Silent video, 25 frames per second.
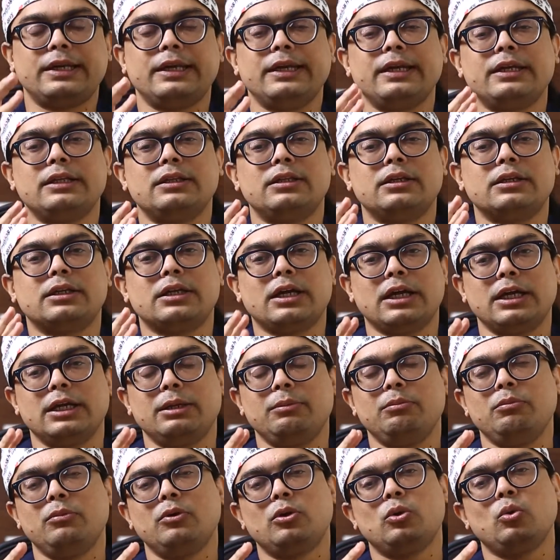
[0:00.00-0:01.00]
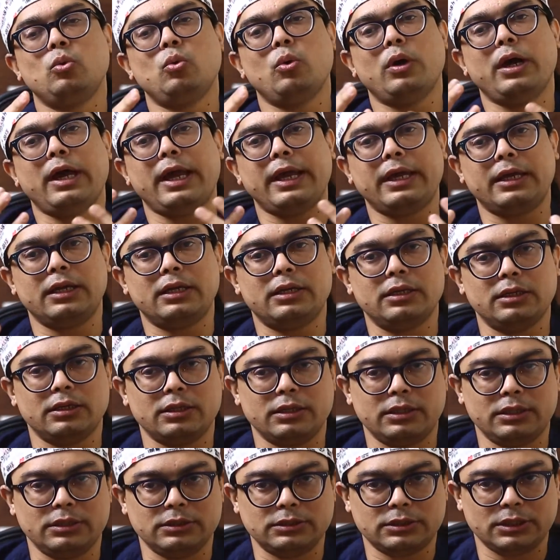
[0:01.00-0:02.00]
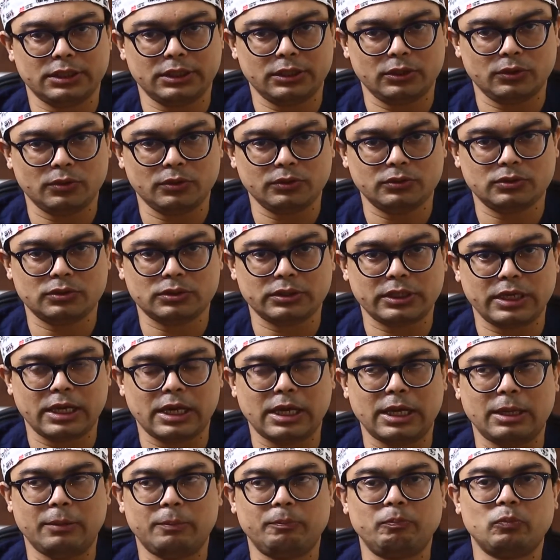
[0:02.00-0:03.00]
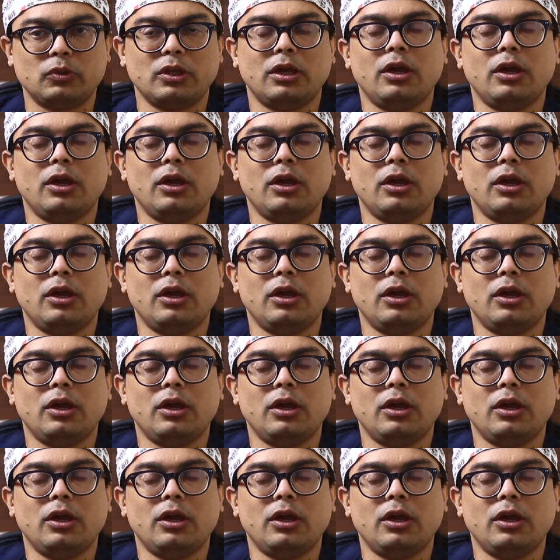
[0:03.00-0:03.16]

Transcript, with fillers: take the time to anchor inside your scalp.